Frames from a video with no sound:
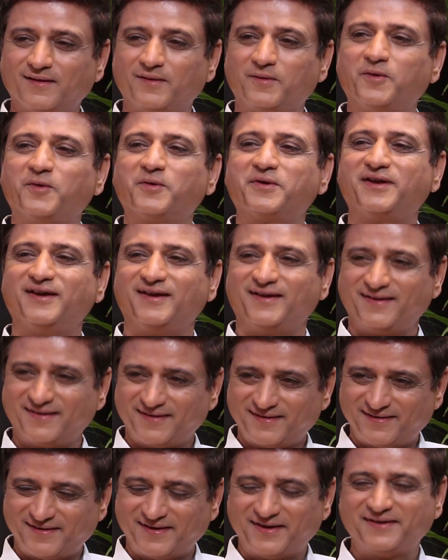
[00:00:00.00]
Okay,
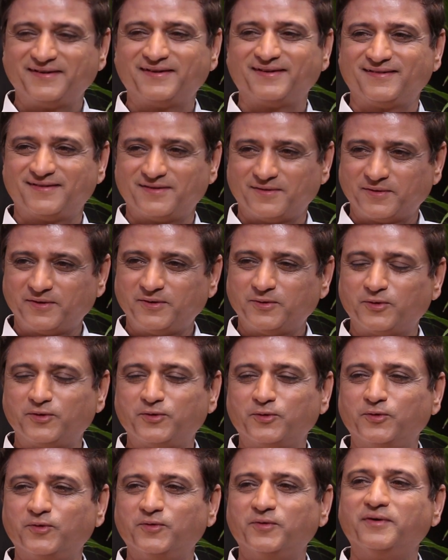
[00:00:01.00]
great. So you
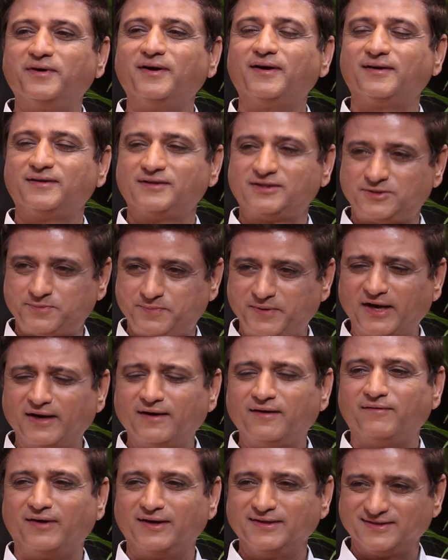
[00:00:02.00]
do
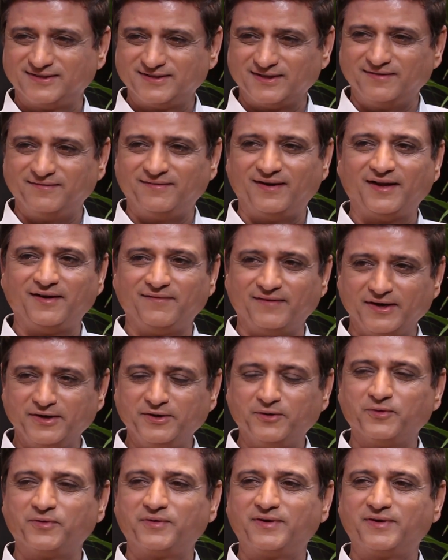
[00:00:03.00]
spend once in a while when you